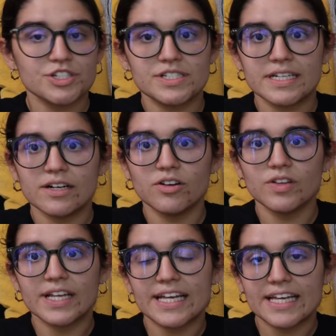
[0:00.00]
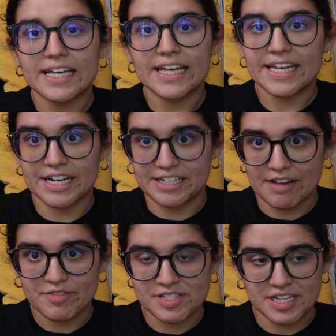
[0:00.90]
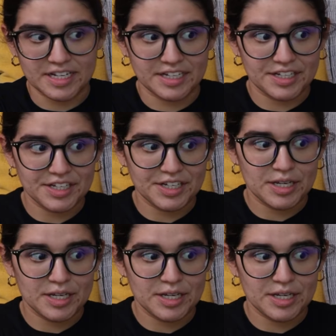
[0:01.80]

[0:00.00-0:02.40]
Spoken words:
still in a deficit,